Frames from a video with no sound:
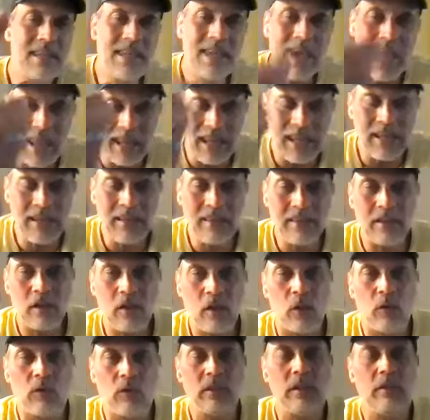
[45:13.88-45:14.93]
Getting the
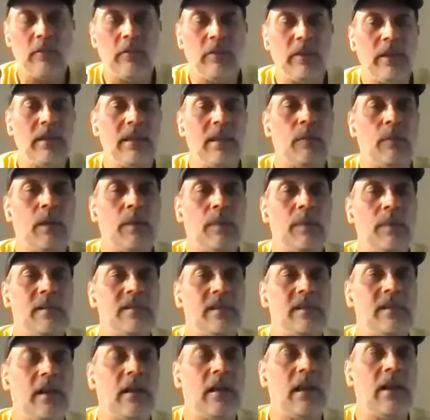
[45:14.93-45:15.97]
golden ring, that would have been
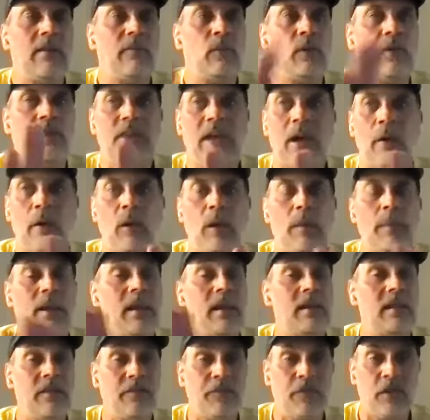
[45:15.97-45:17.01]
Saturday Night, well, that would have
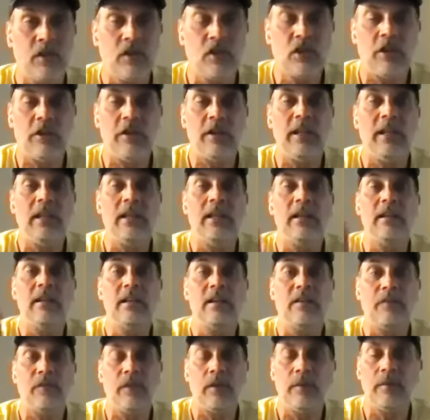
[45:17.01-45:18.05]
been a different journey and a
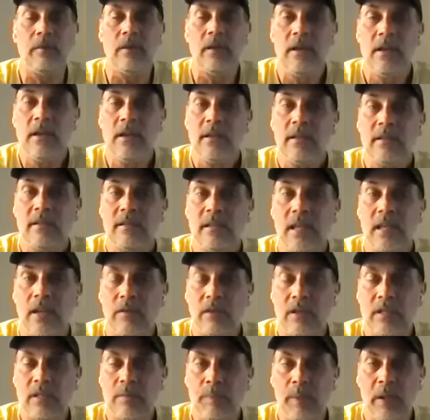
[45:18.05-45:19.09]
different set
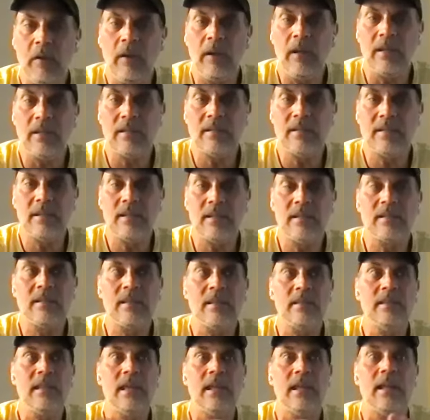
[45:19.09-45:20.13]
of experiences,
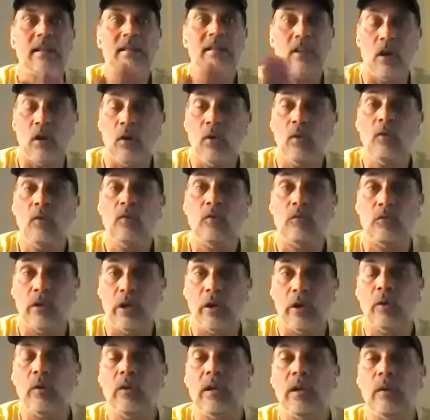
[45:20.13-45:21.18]
and then its own
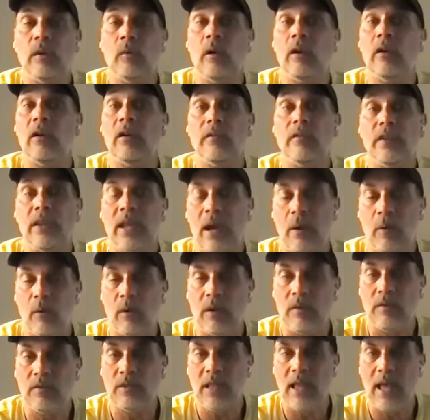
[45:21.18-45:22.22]
road and wherever that
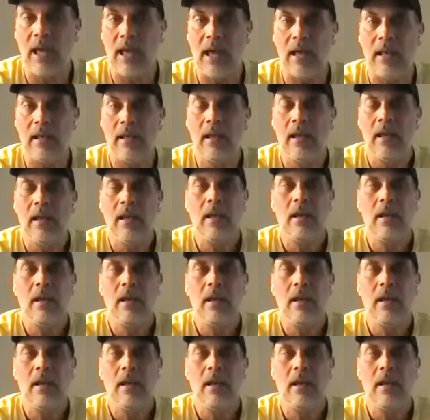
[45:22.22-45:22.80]
would have led.